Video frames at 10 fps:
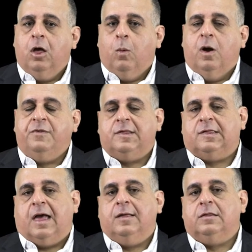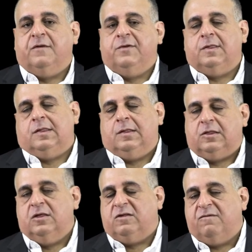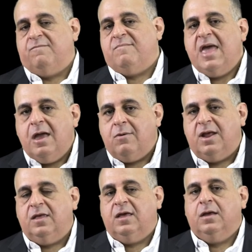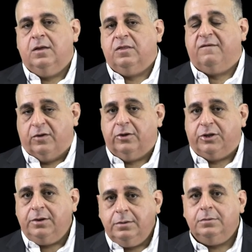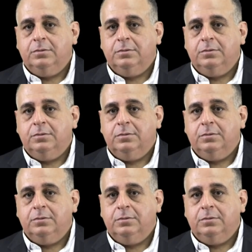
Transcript: were the sons of the sisters of Mary the Virgin,